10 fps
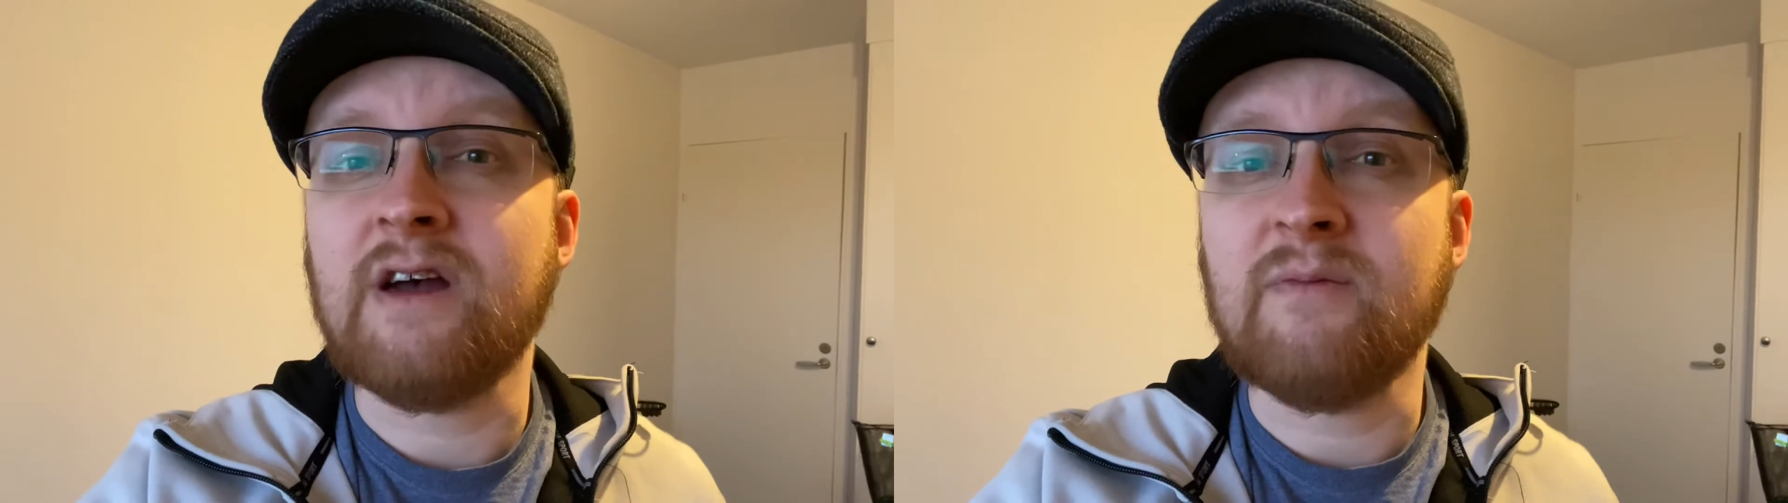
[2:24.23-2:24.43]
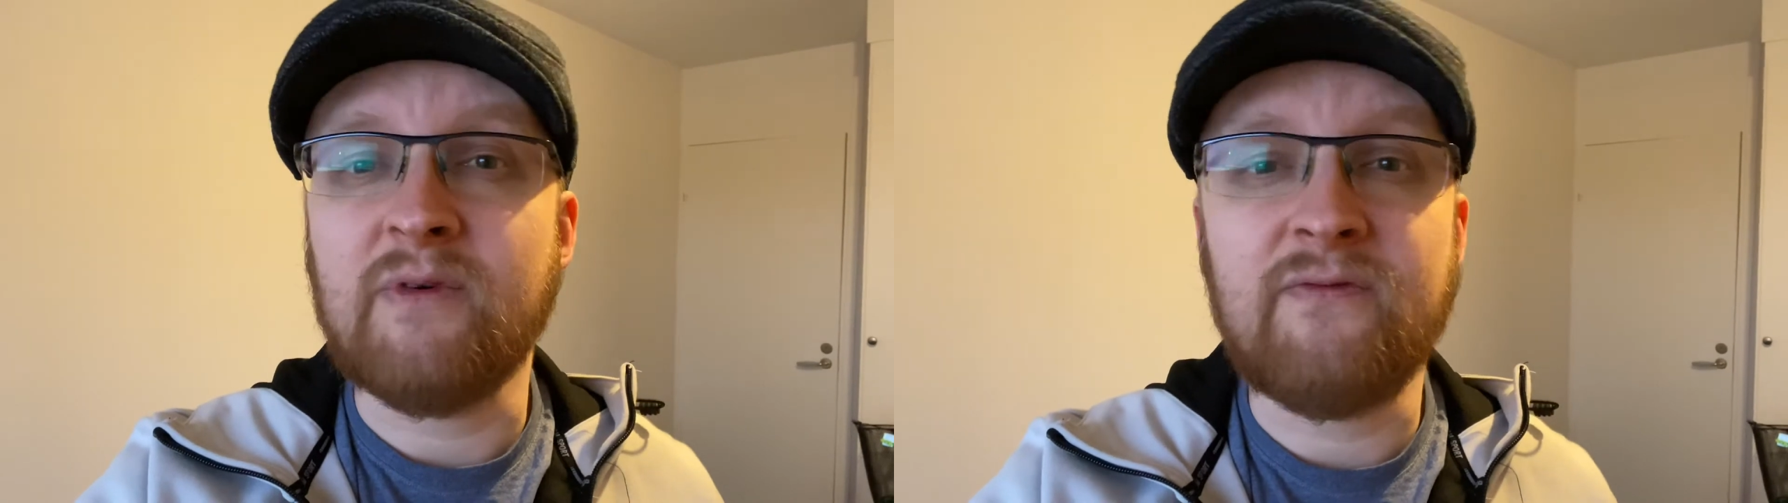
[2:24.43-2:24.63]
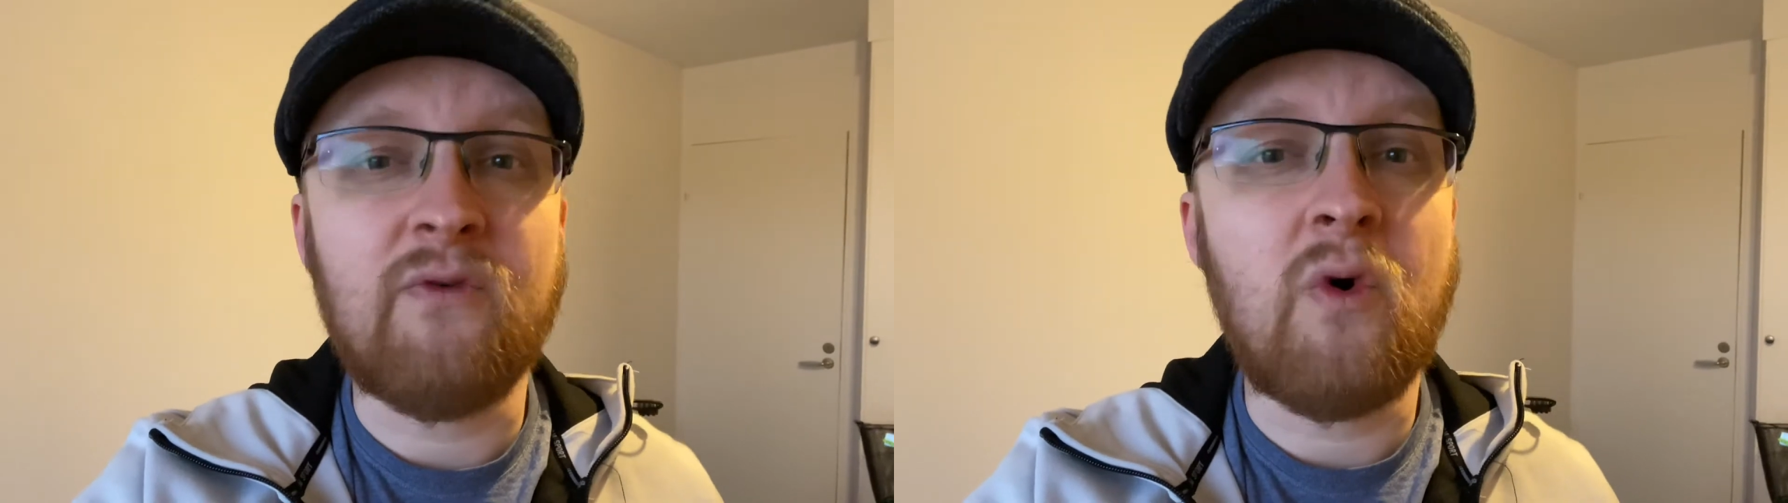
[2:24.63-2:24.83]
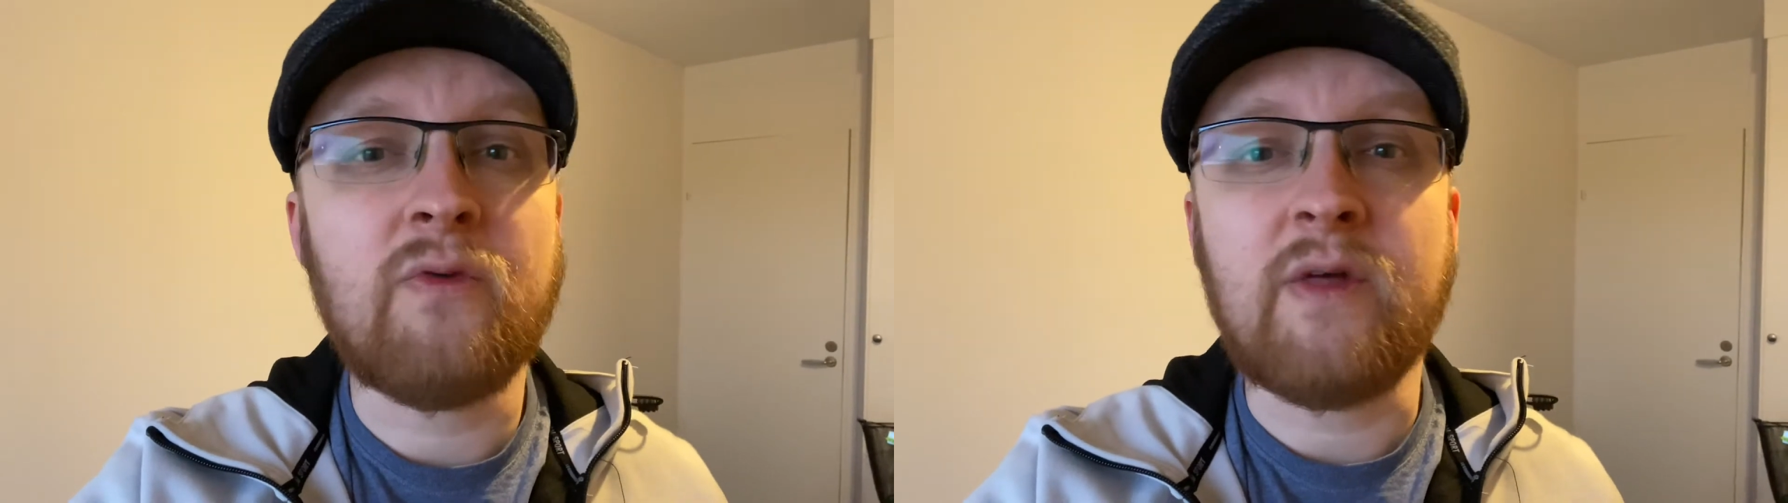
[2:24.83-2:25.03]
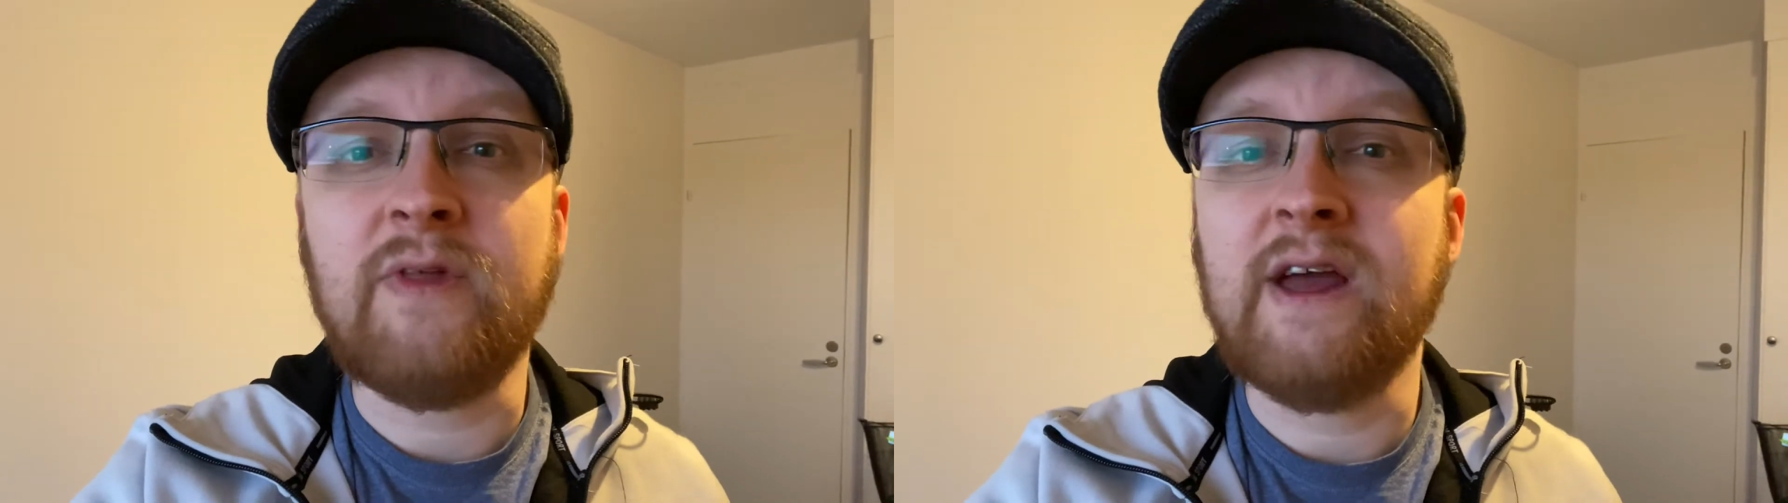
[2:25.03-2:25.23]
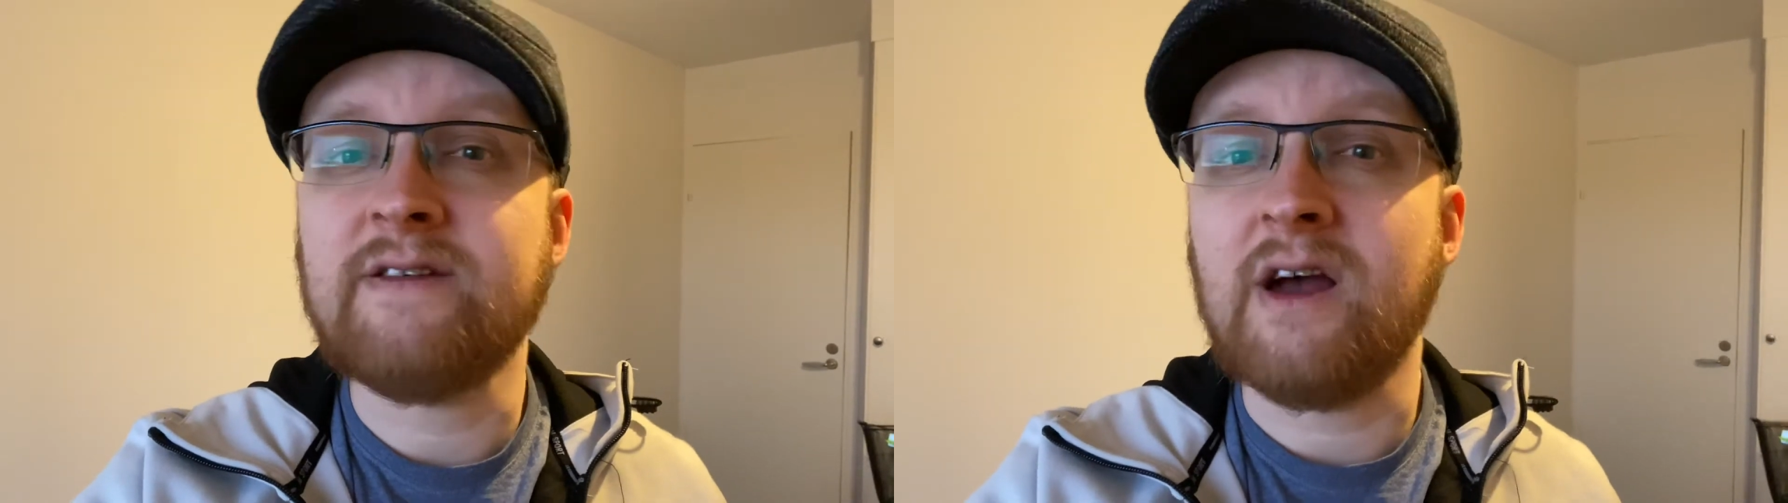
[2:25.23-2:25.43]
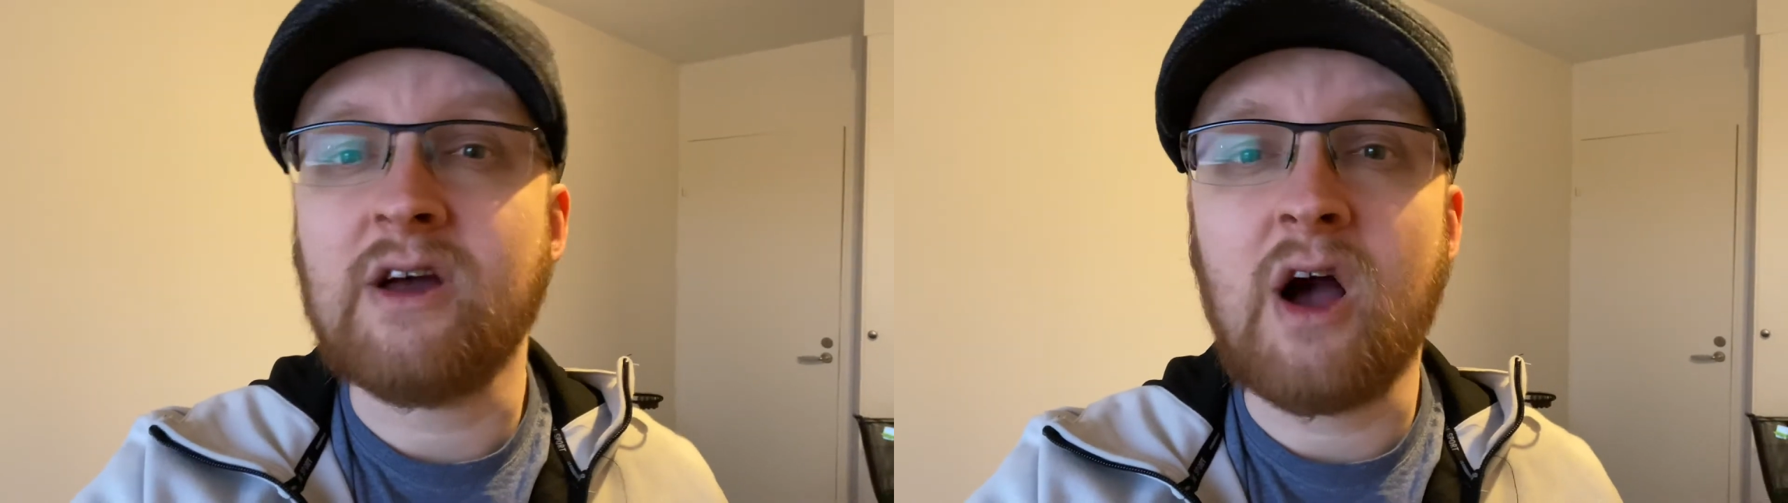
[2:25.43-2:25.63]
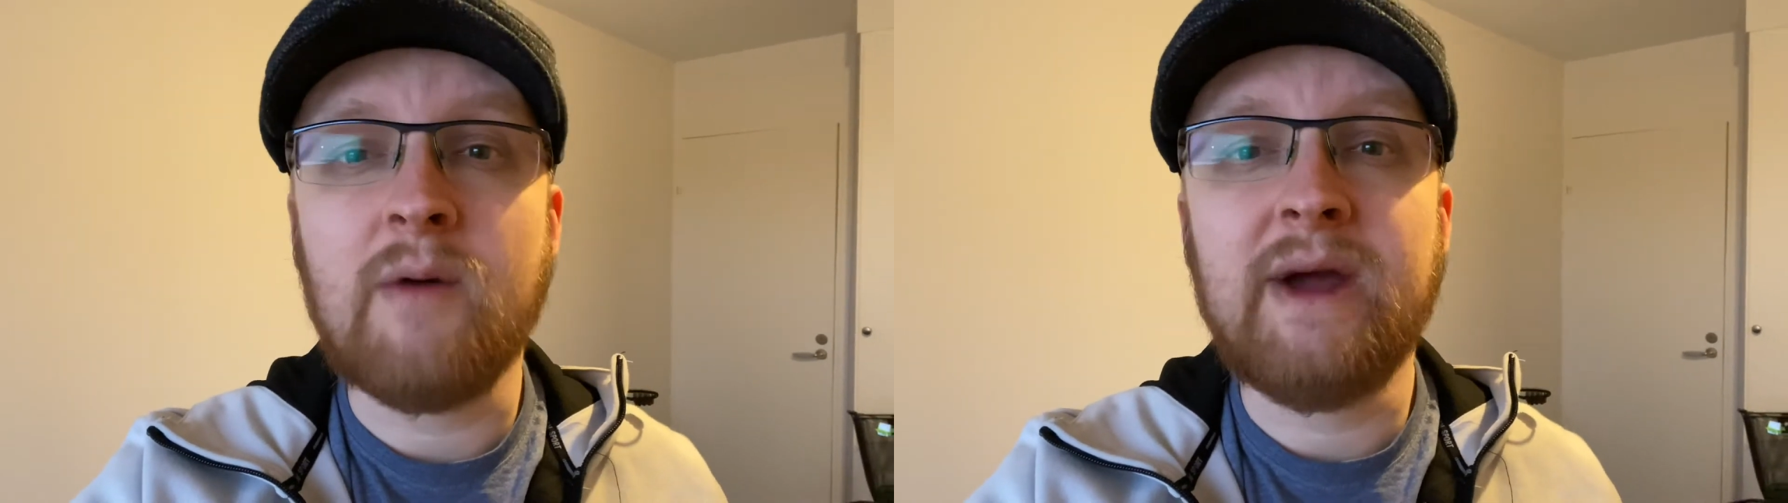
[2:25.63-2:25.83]
that are before, things that are
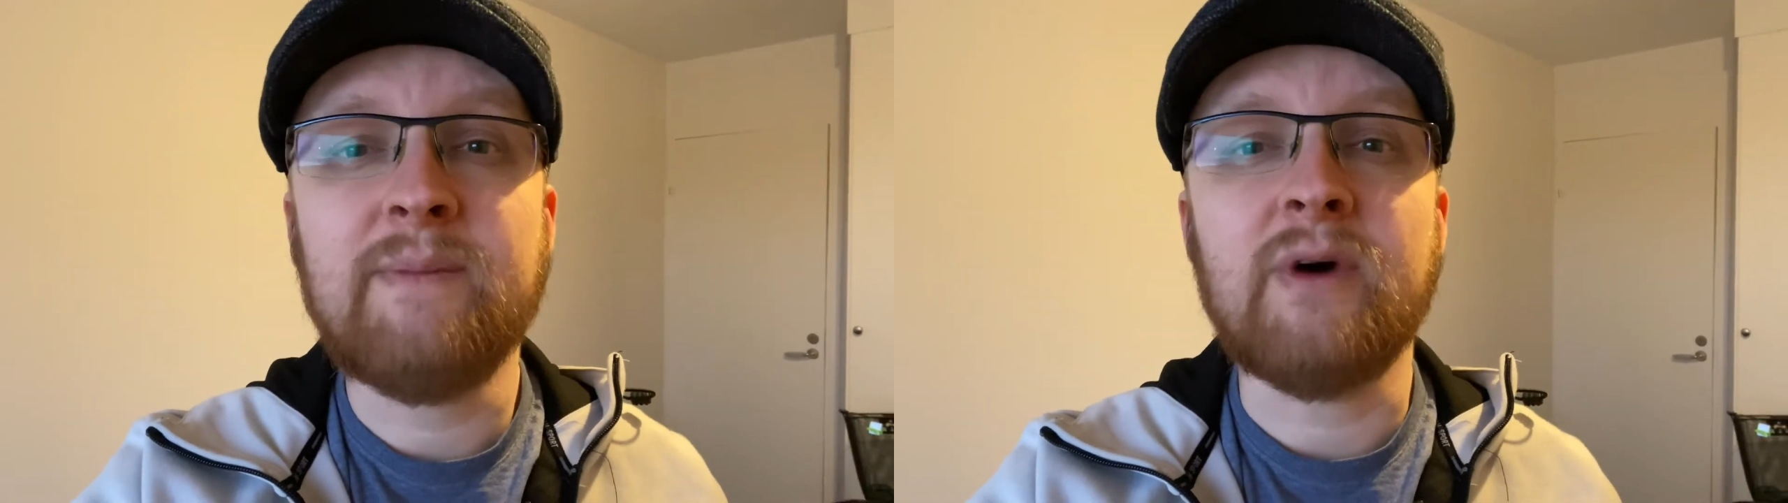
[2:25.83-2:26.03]
coming.